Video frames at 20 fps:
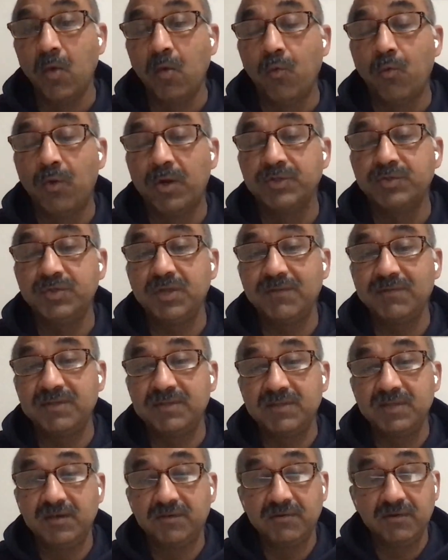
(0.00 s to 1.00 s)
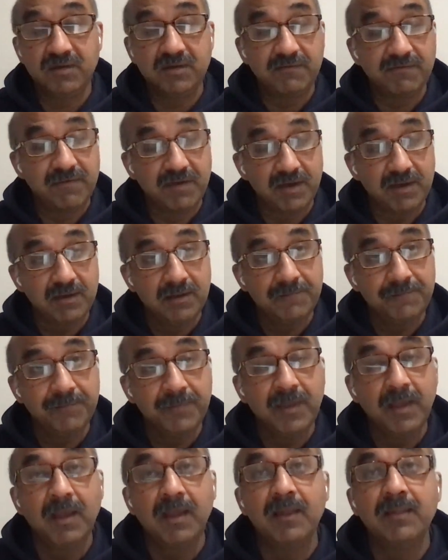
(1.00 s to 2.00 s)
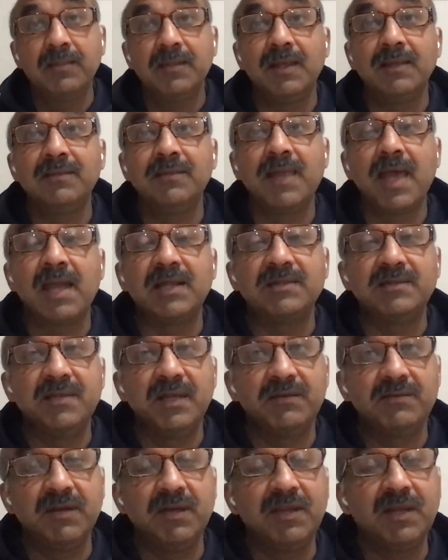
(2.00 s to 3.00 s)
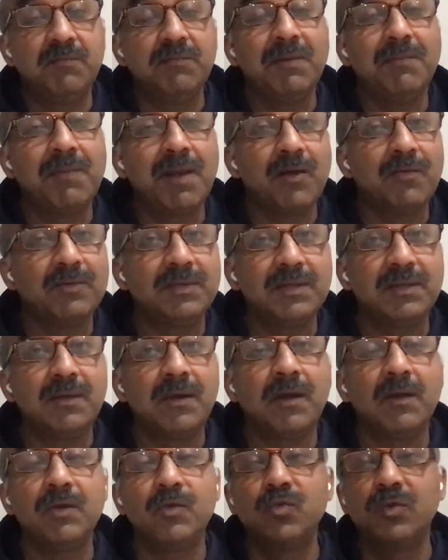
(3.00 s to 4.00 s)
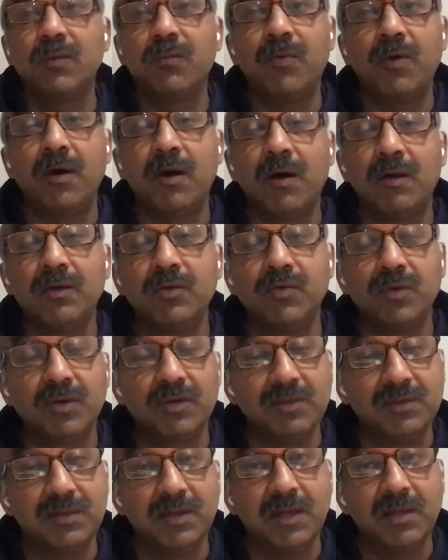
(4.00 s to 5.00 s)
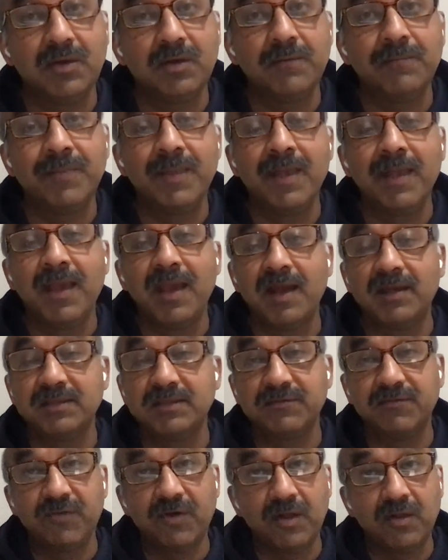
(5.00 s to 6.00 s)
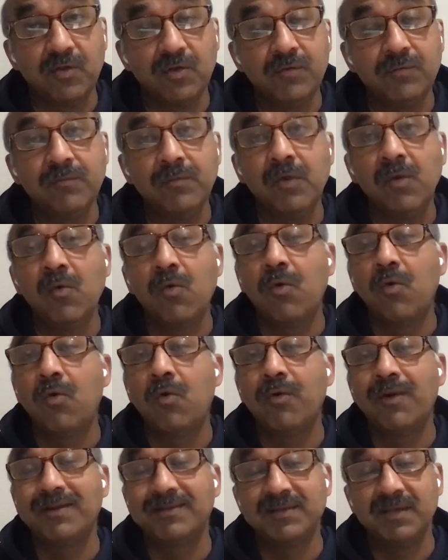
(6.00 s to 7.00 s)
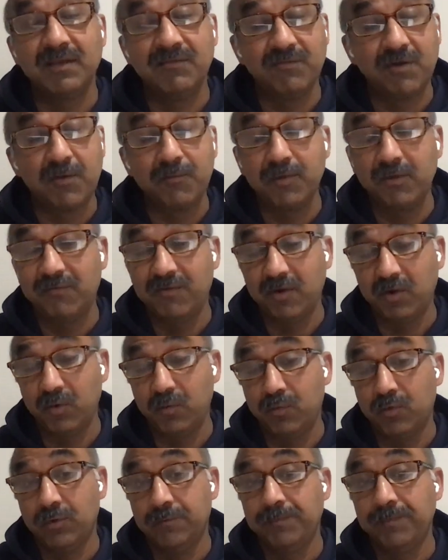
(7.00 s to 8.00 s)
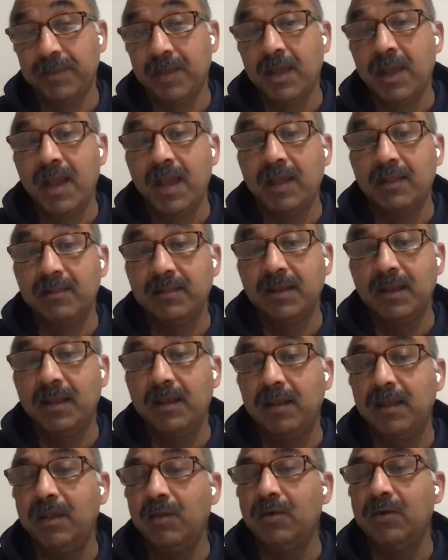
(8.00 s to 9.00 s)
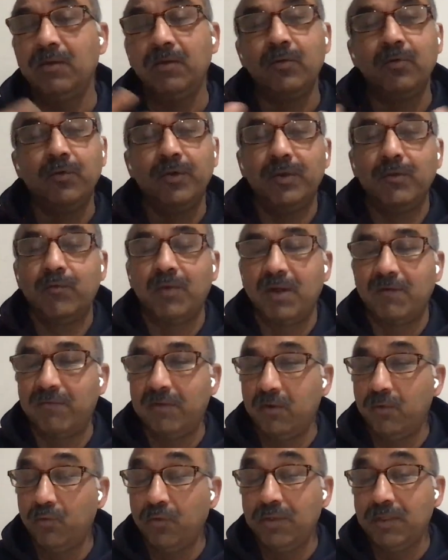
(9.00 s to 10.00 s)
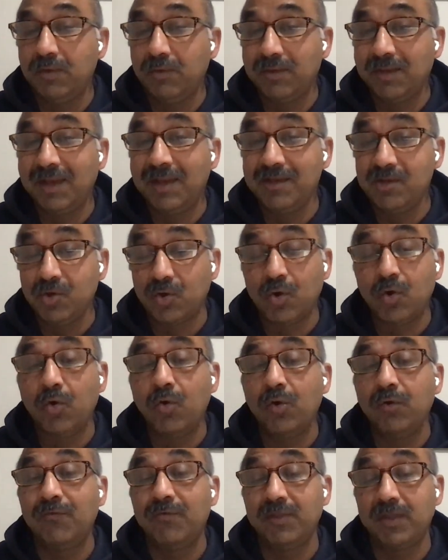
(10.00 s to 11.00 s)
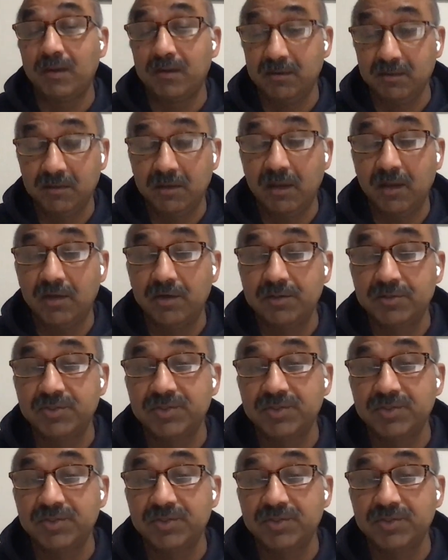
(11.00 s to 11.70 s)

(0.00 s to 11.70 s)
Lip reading: Once you have the secret defined, then that secret can be mounted onto a container as a volume or as an environment variable. And then you can do it whatever you would do in your code for the container.